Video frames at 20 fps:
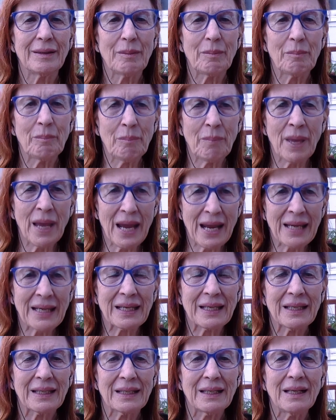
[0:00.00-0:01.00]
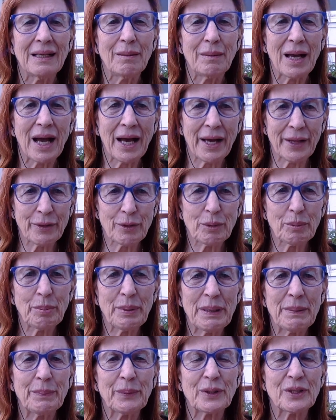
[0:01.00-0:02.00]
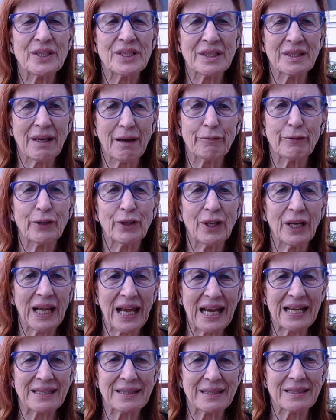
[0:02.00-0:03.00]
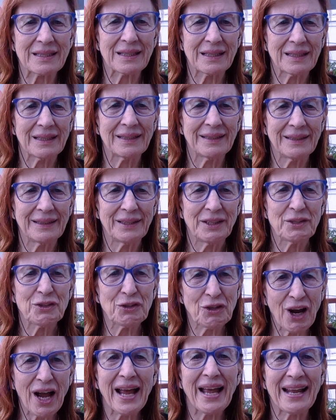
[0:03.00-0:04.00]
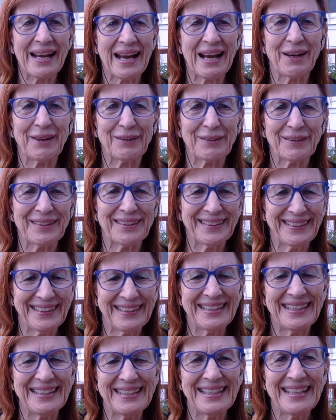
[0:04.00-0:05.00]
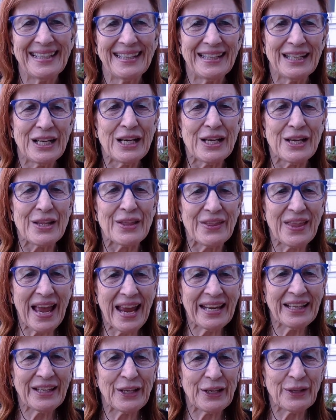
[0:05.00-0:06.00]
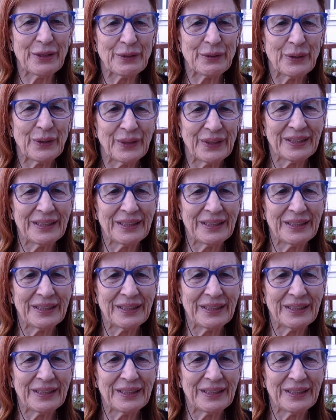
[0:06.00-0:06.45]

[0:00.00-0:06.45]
make other people suffer less? Try it out. Thank you.